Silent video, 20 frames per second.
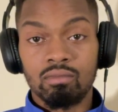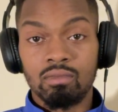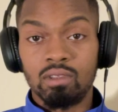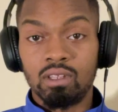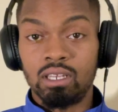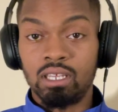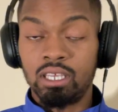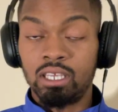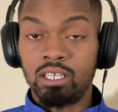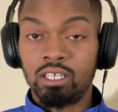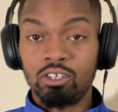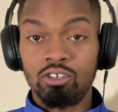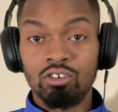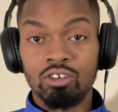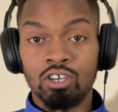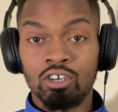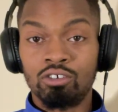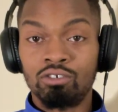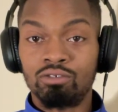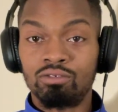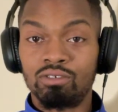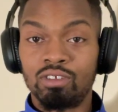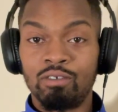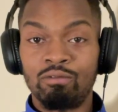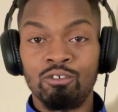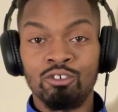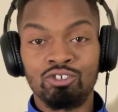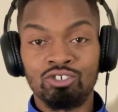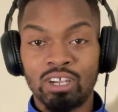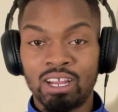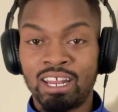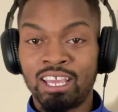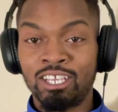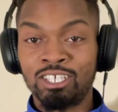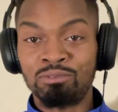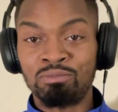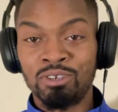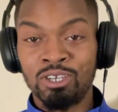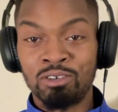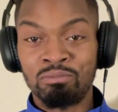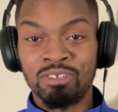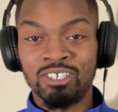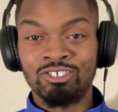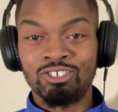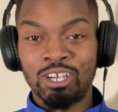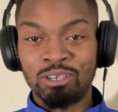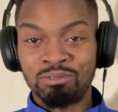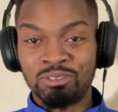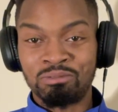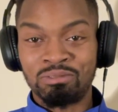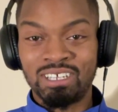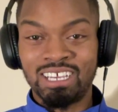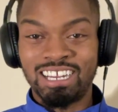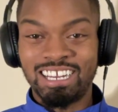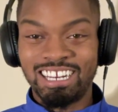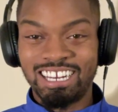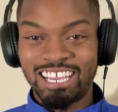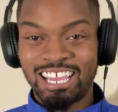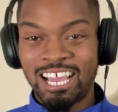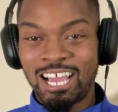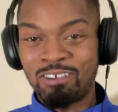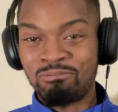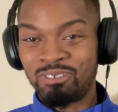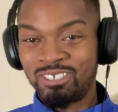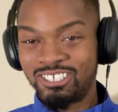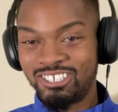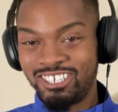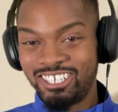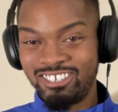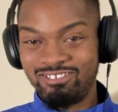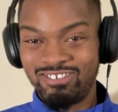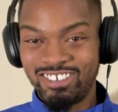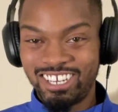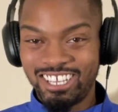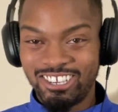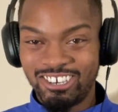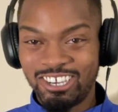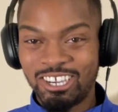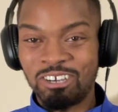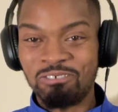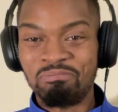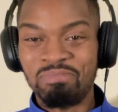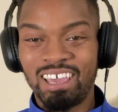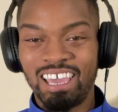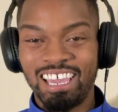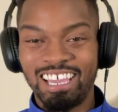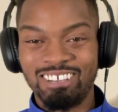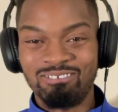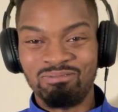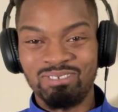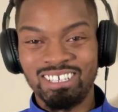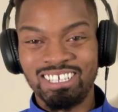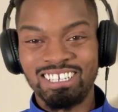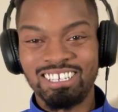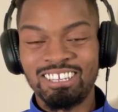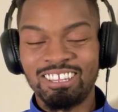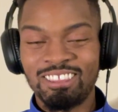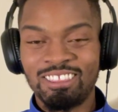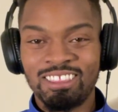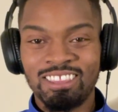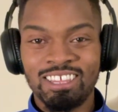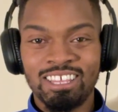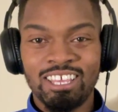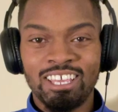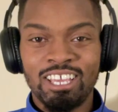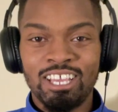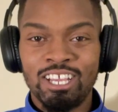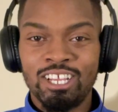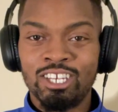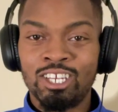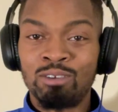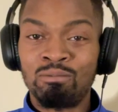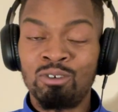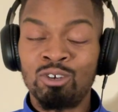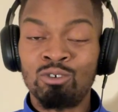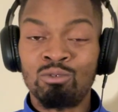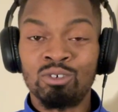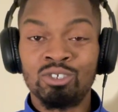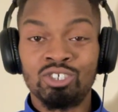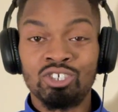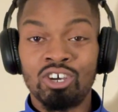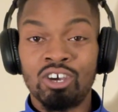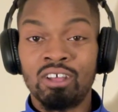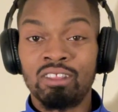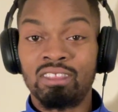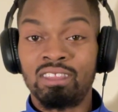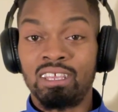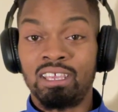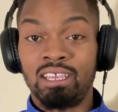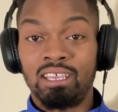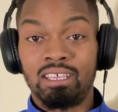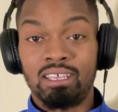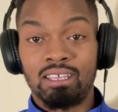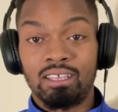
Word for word: And then, you know, if you try that experiment, drop some down in the comments on this video. Come back but Let me know what y'all think.